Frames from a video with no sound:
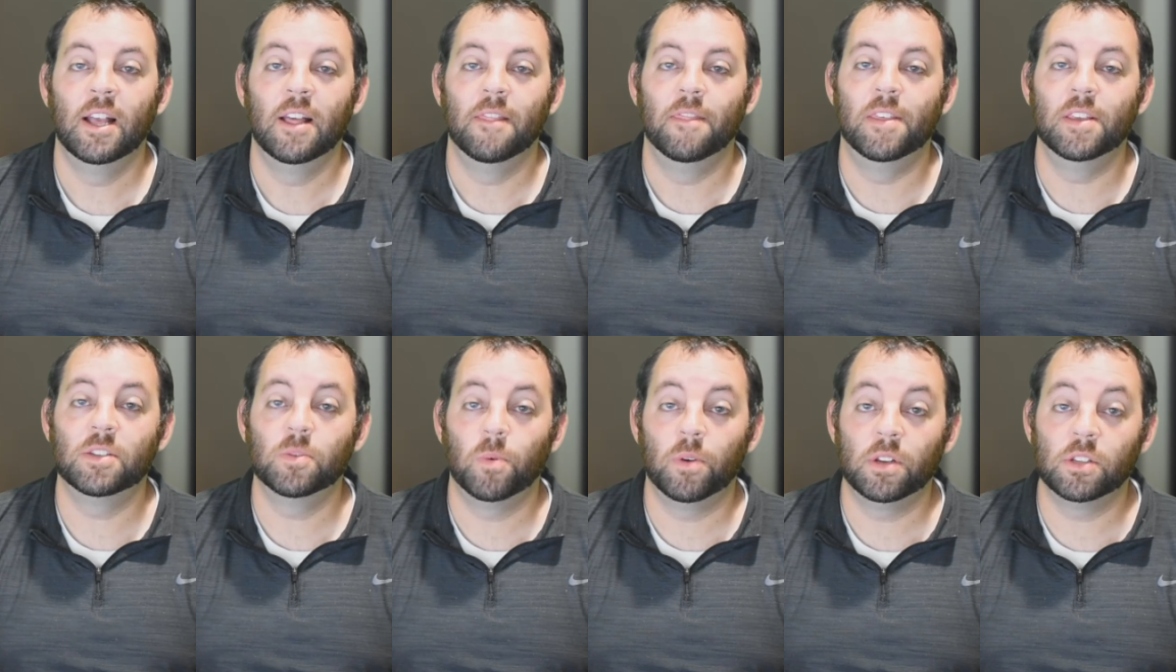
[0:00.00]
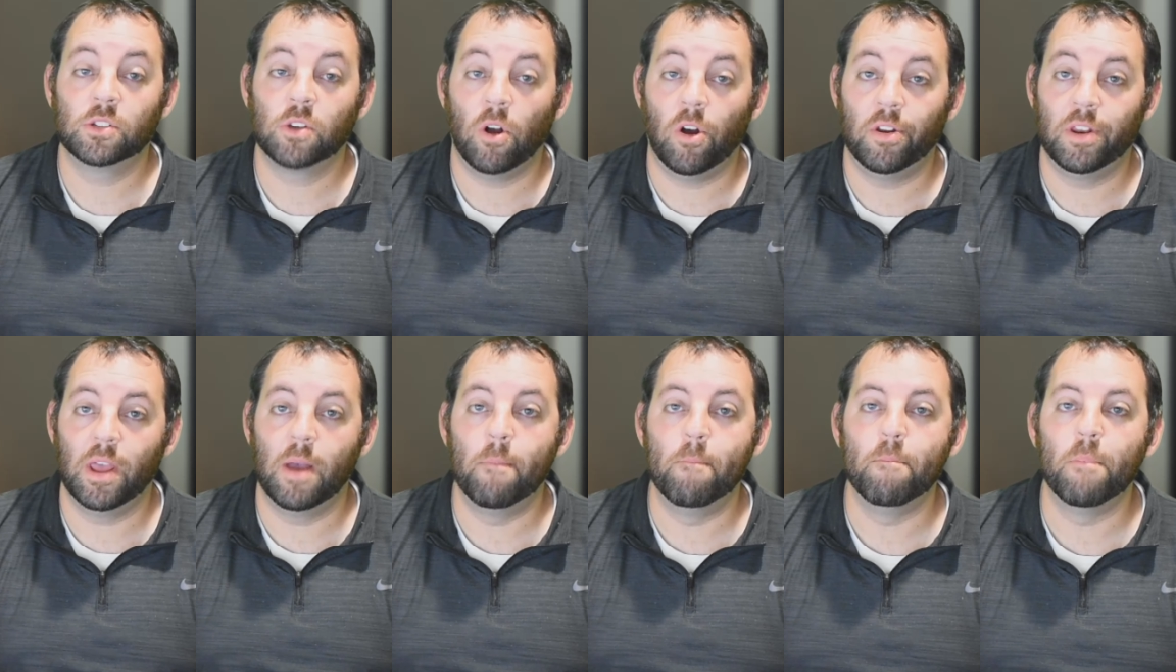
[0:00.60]
This one is called
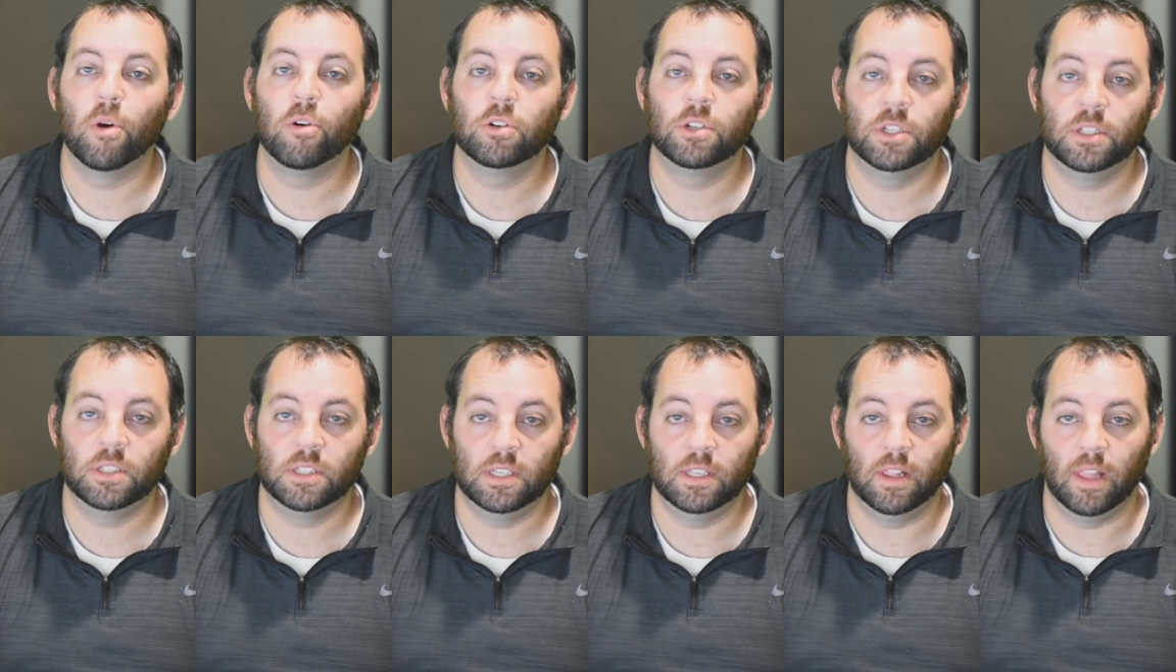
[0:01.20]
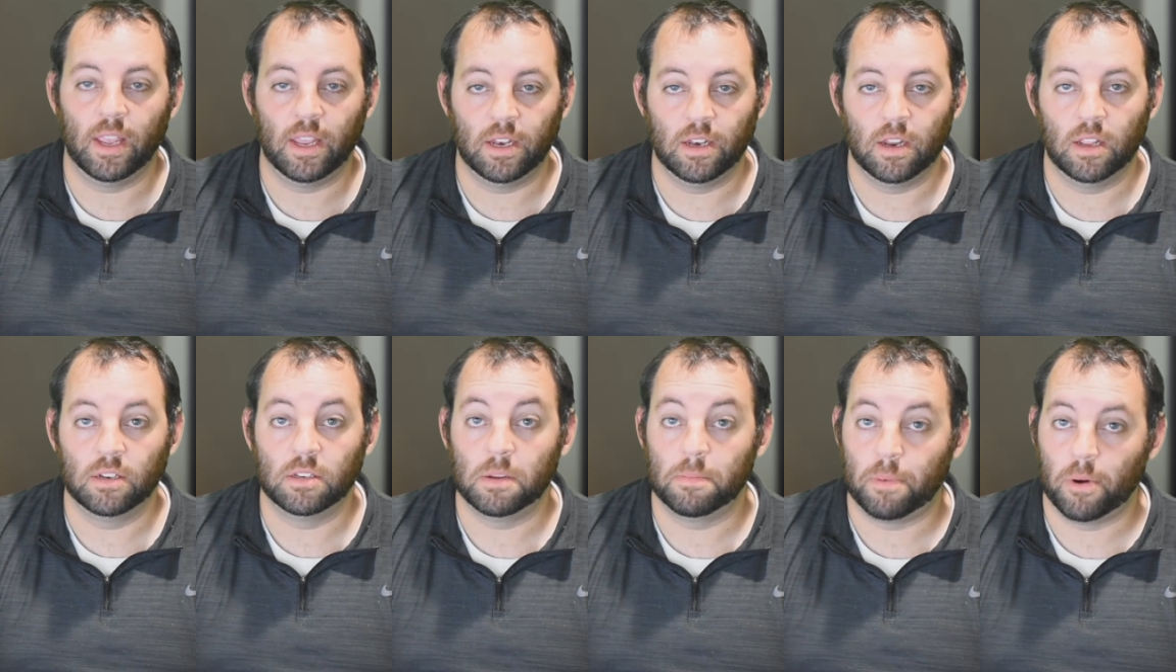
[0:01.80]
emergency lane
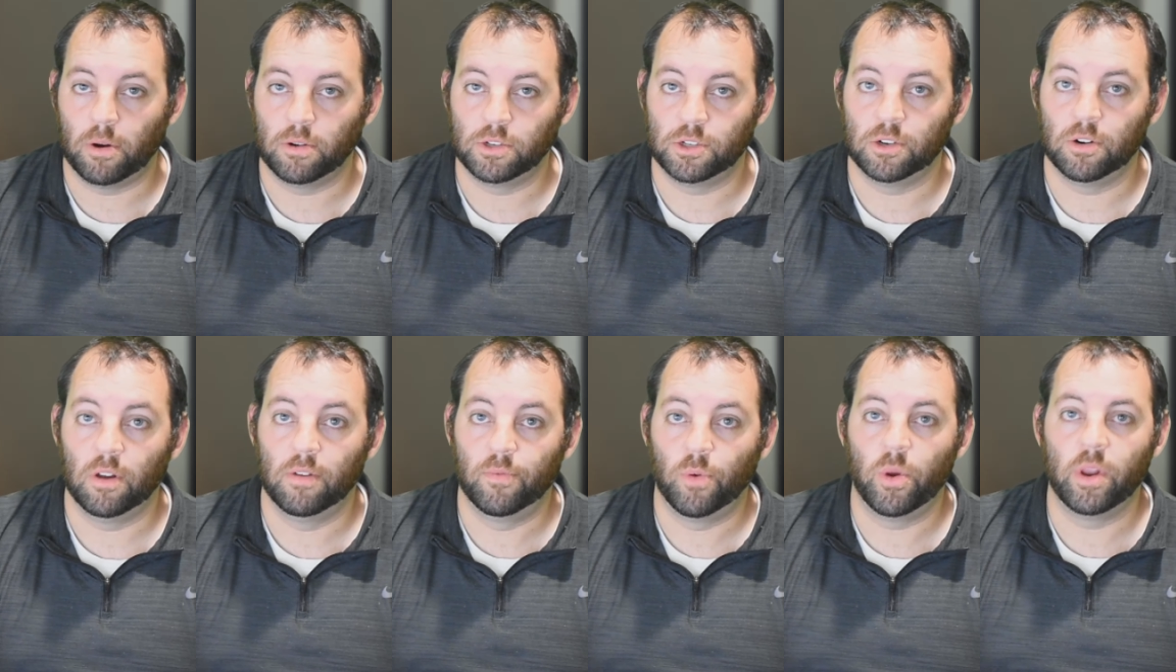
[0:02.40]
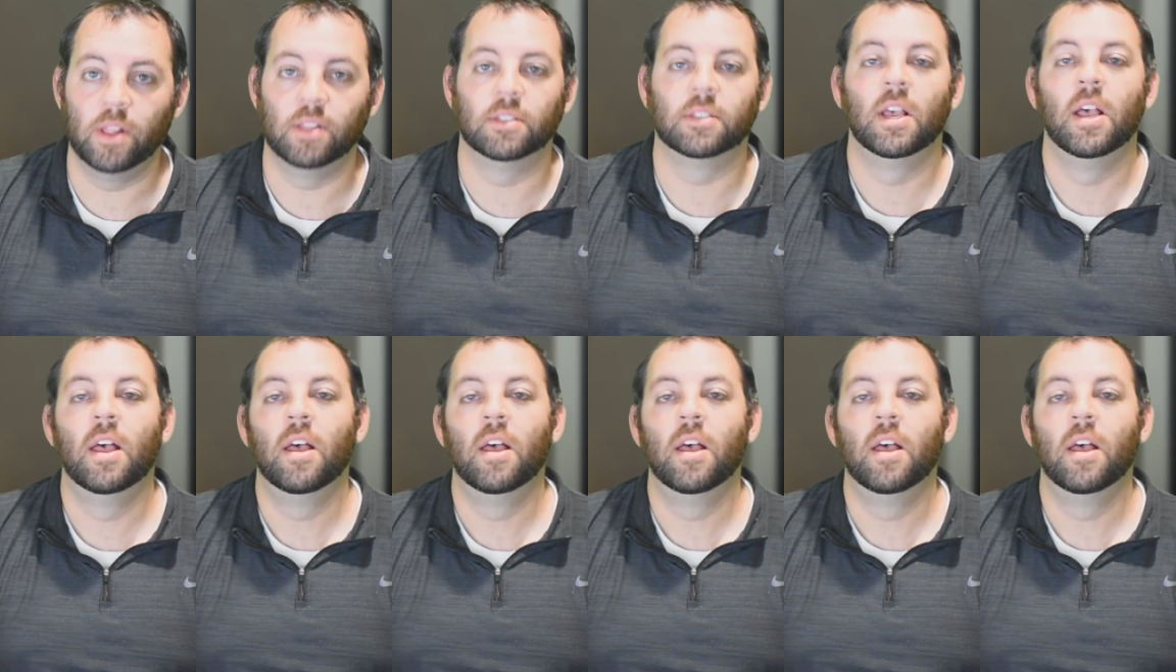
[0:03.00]
departure avoidance.